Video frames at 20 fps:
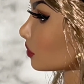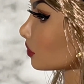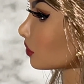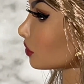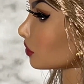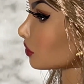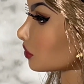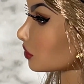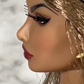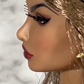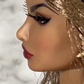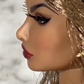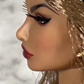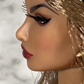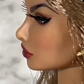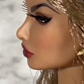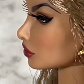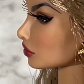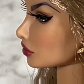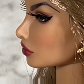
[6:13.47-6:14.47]
Let's just
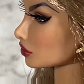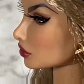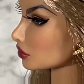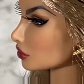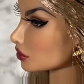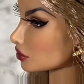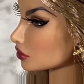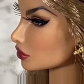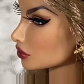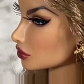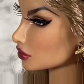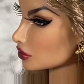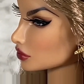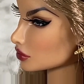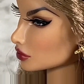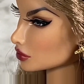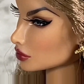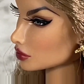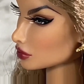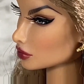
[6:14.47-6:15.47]
take one more
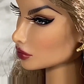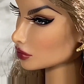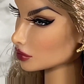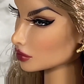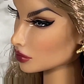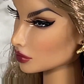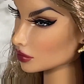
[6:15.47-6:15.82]
look